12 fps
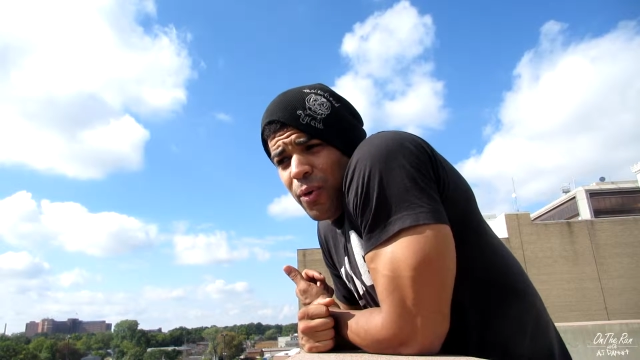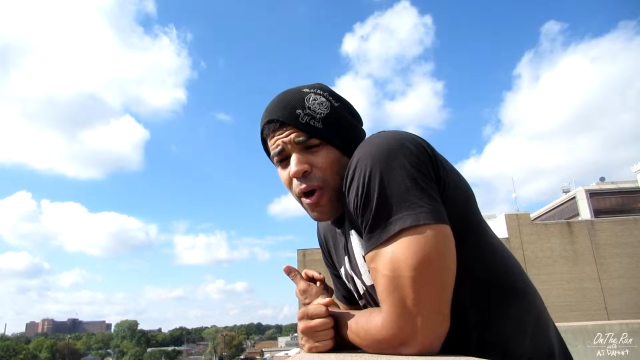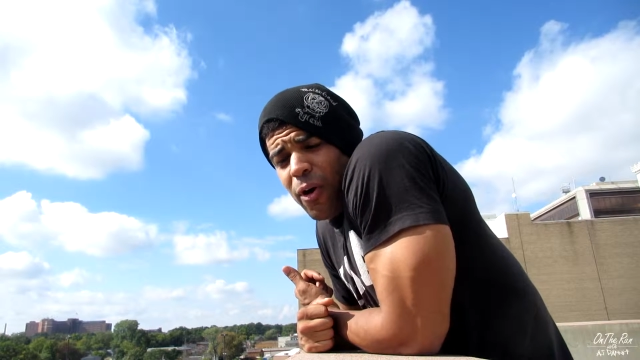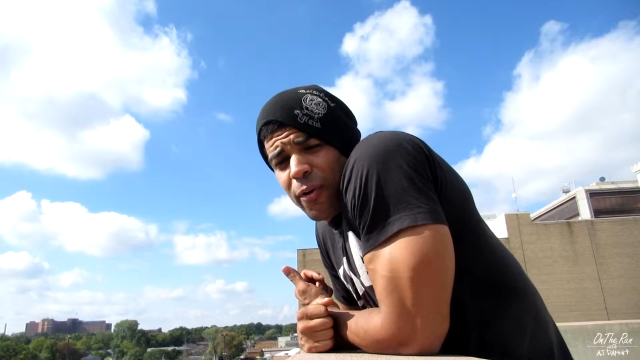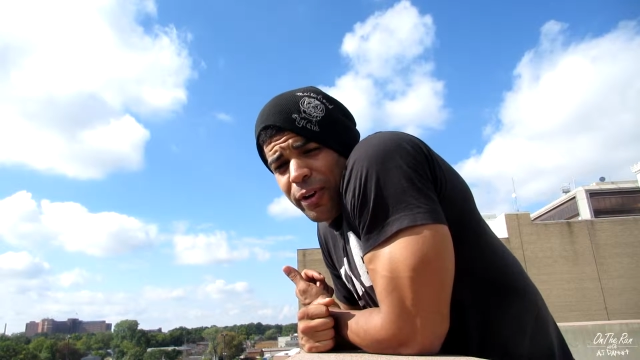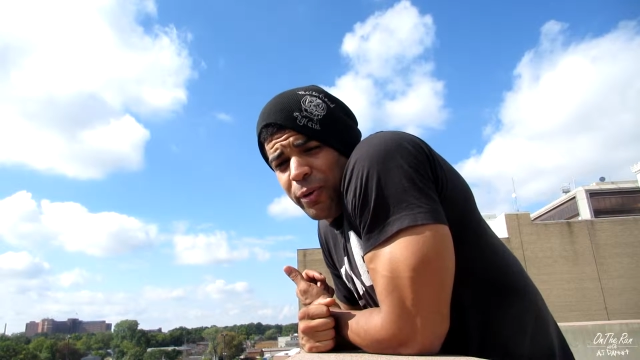
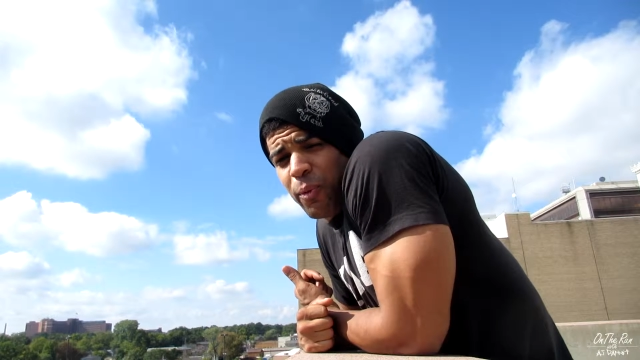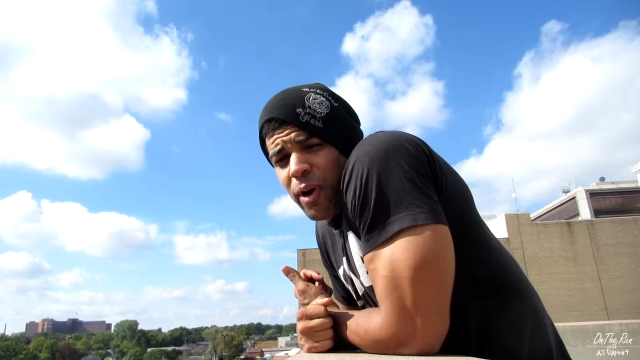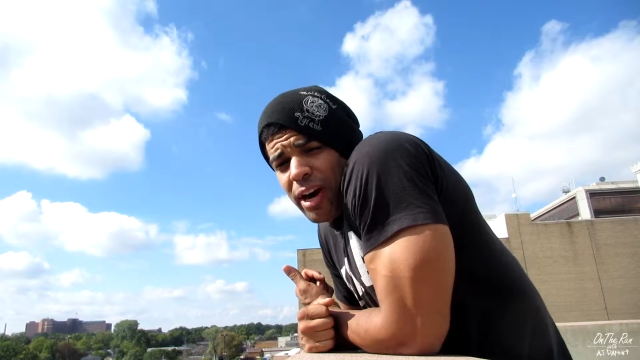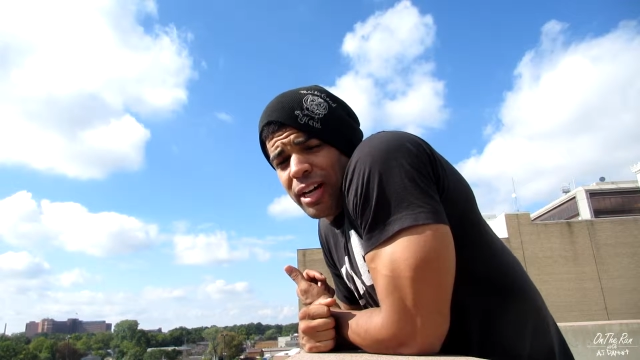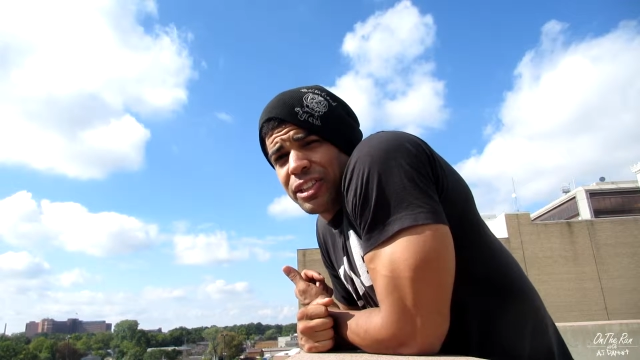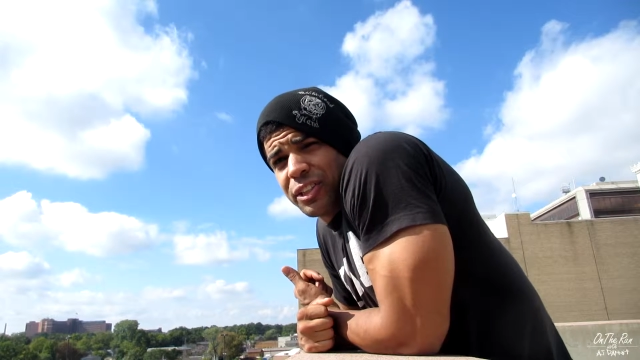already
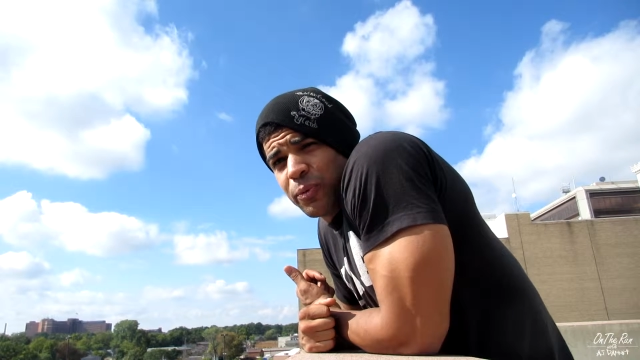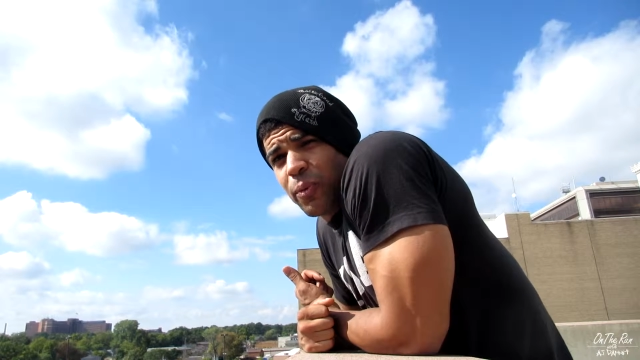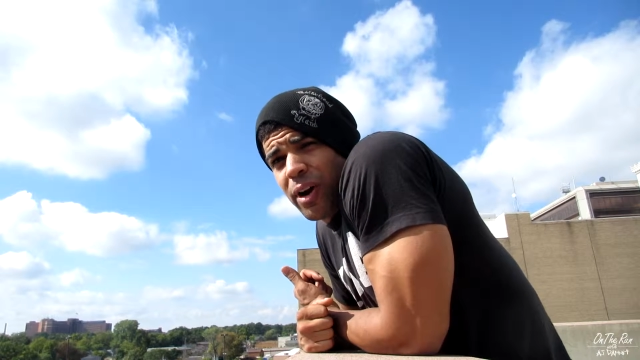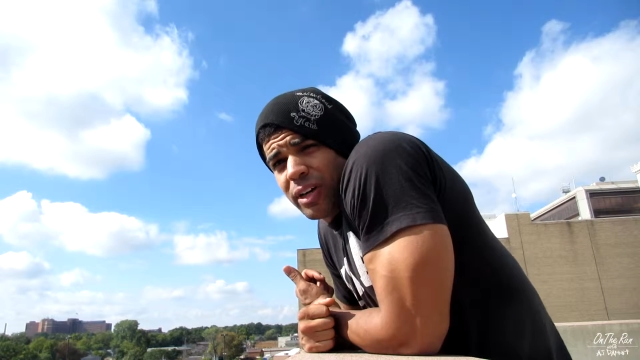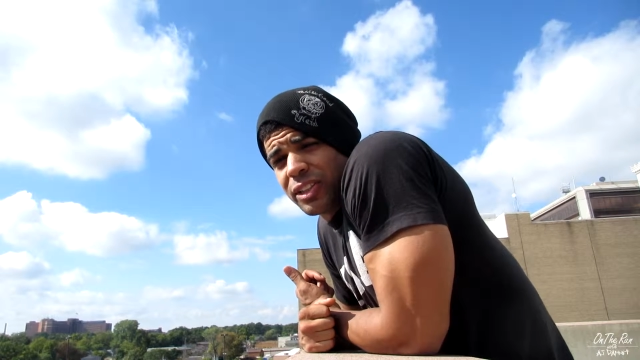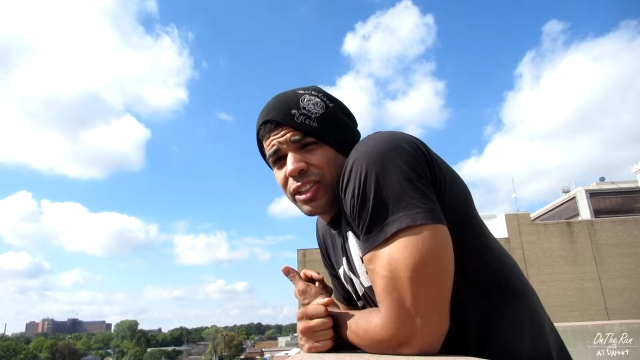watch and
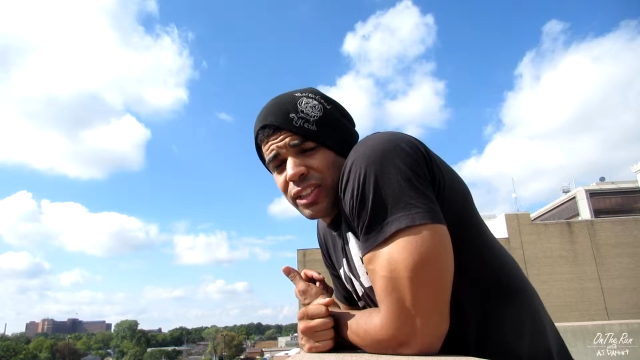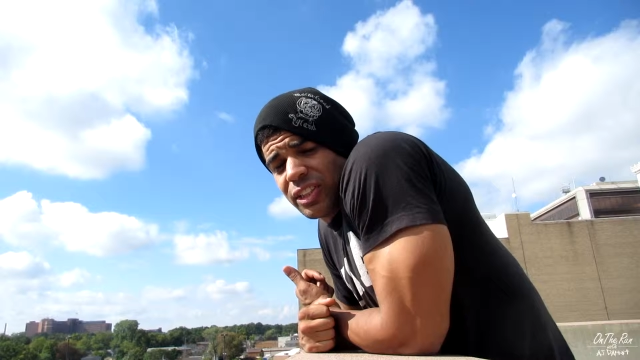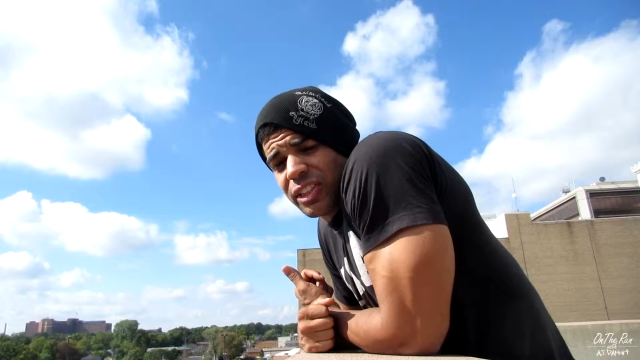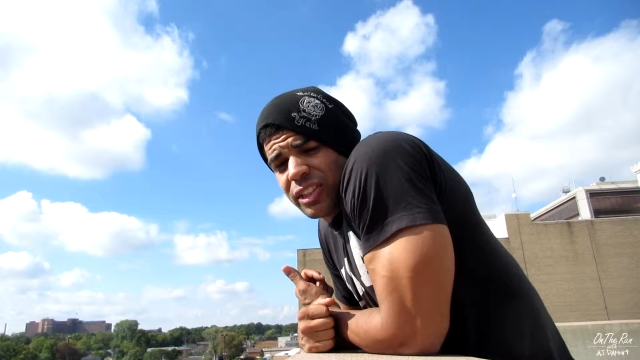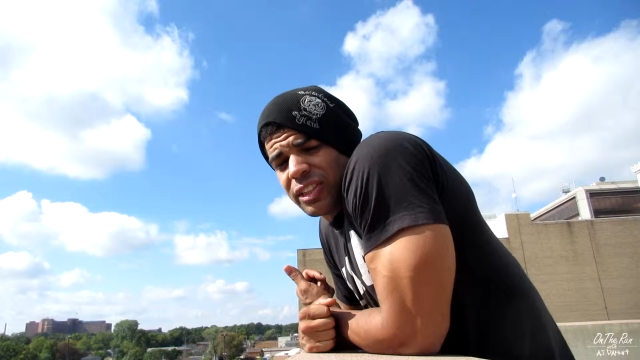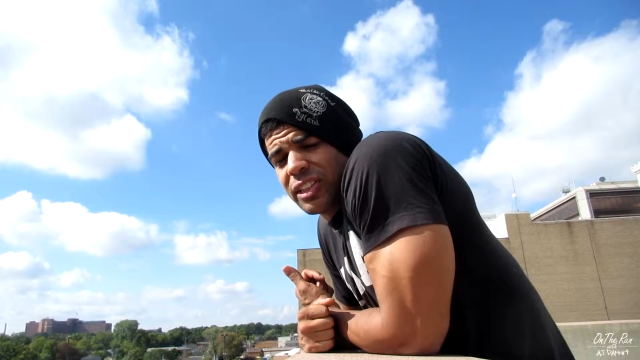watch
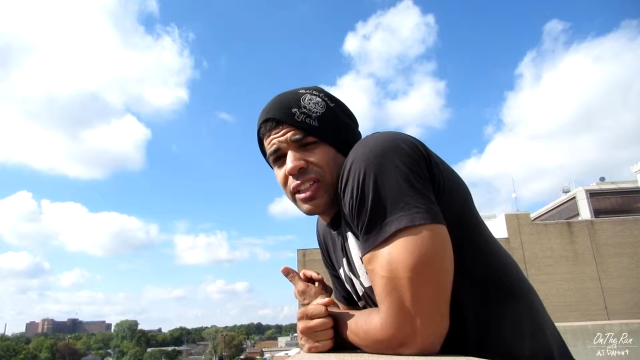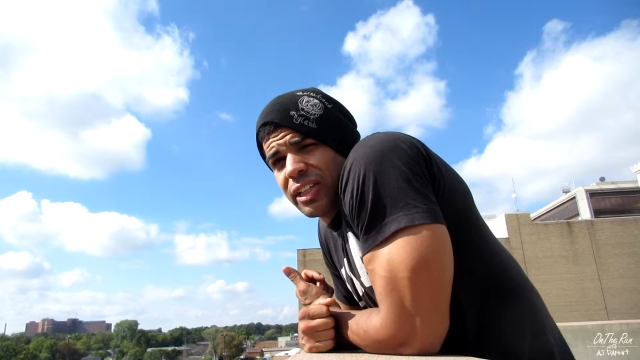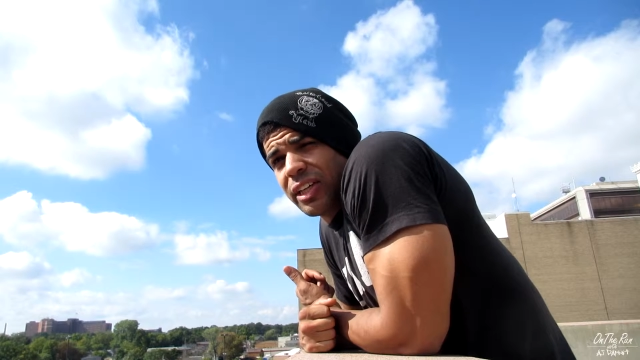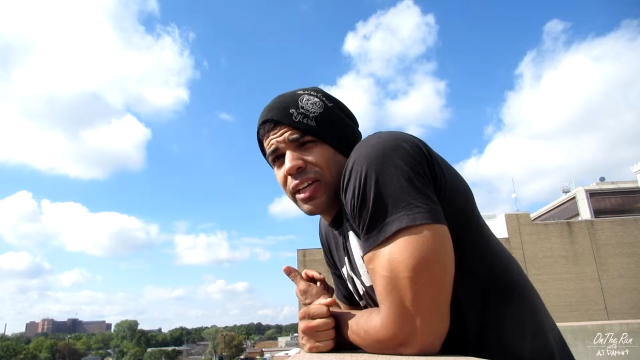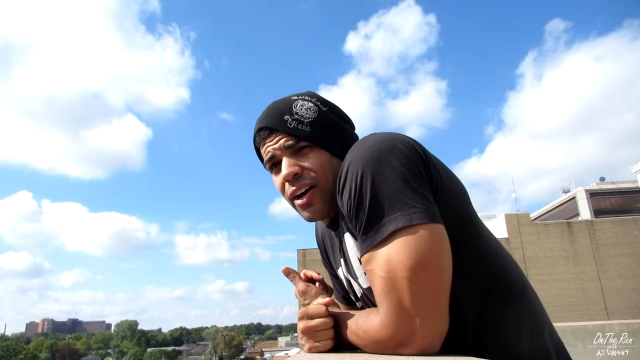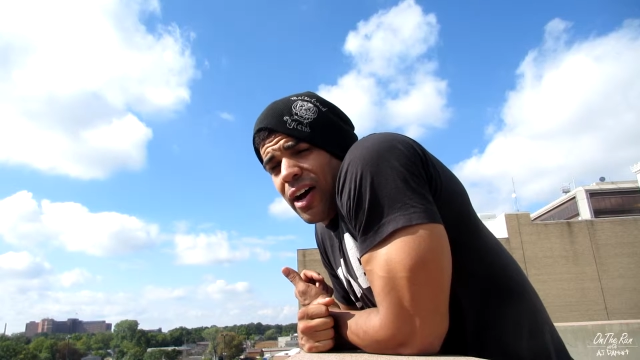
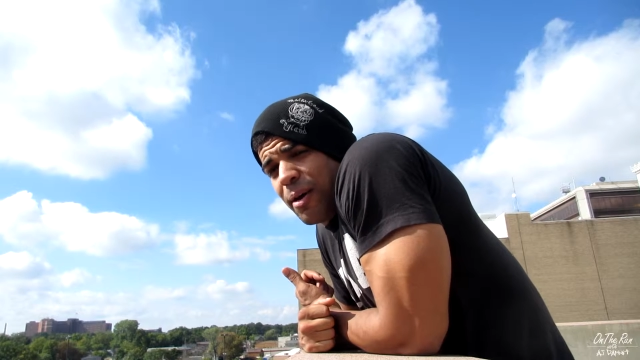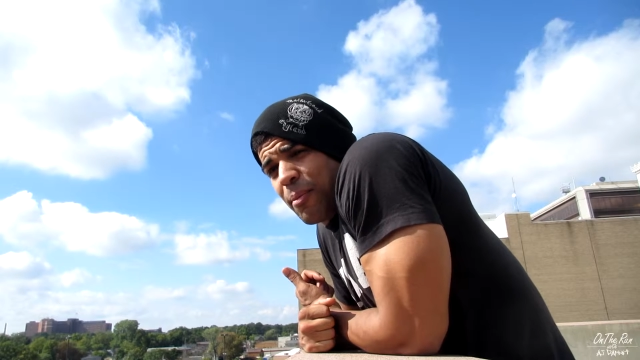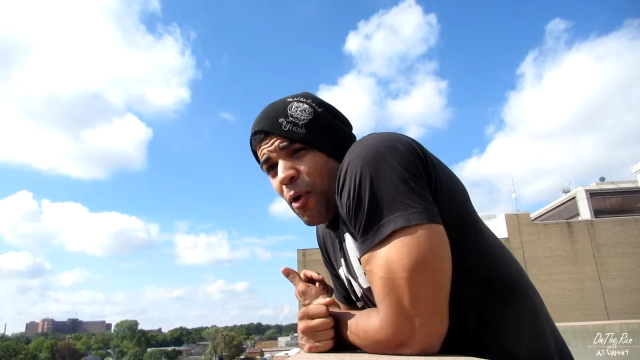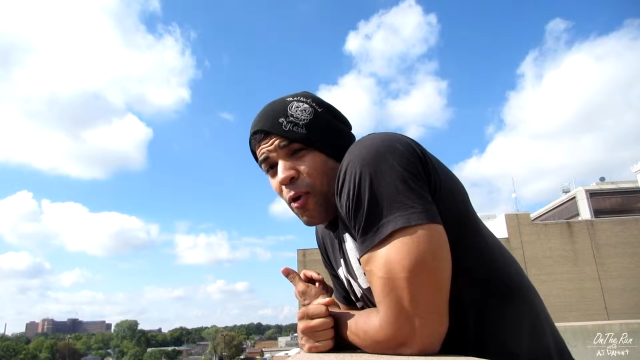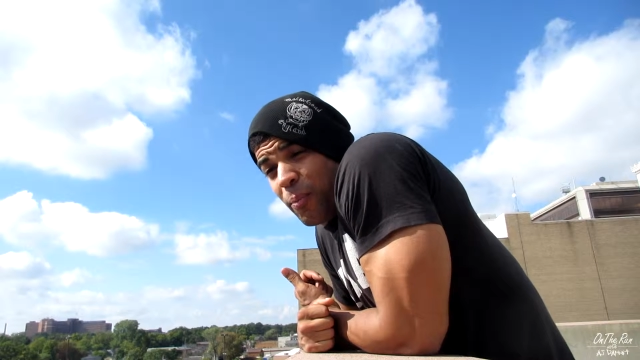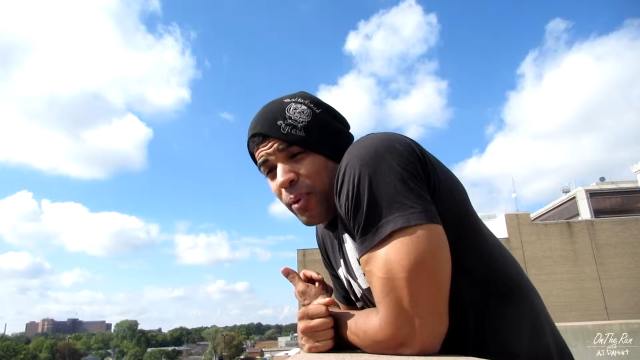consistently. I'm
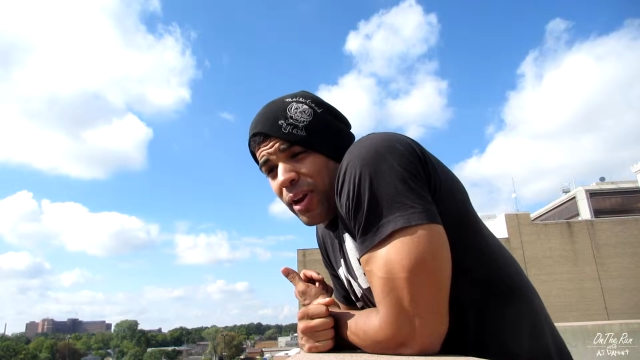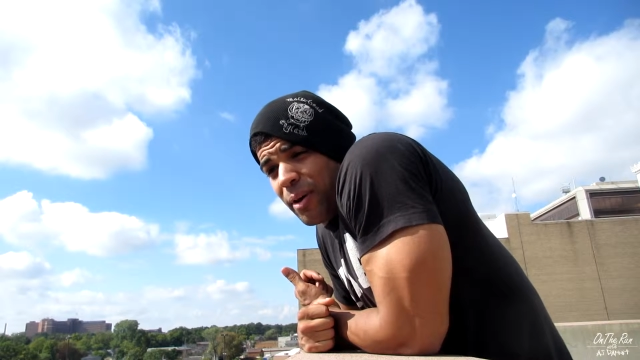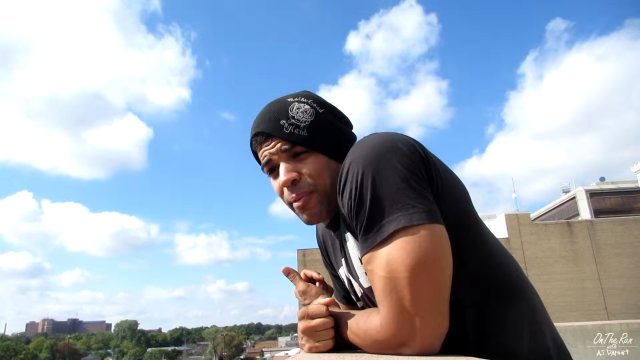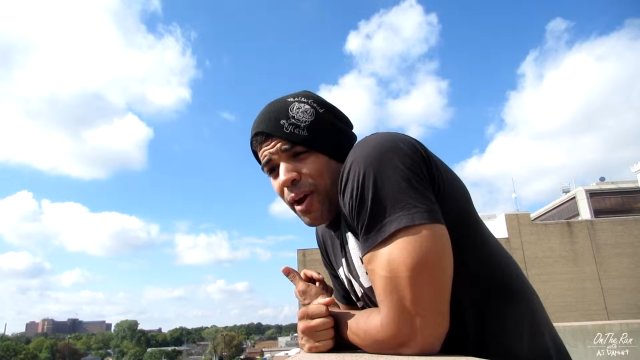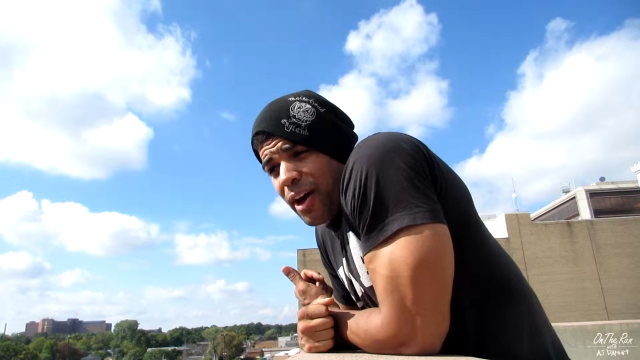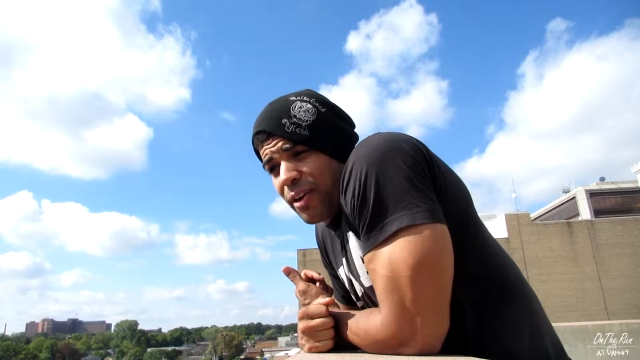hoping,
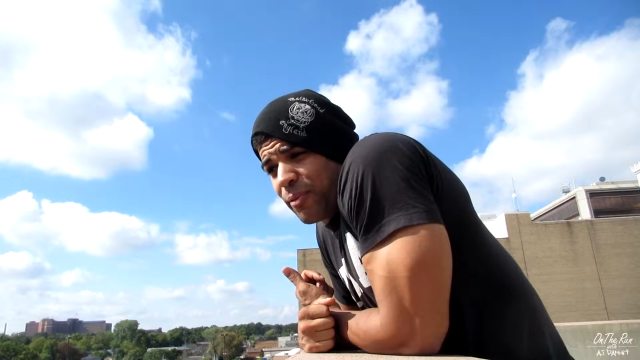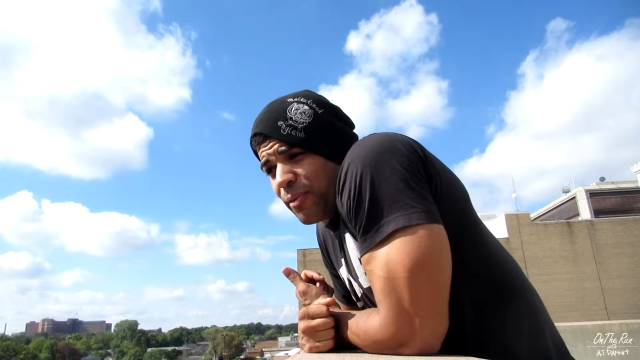I'm kind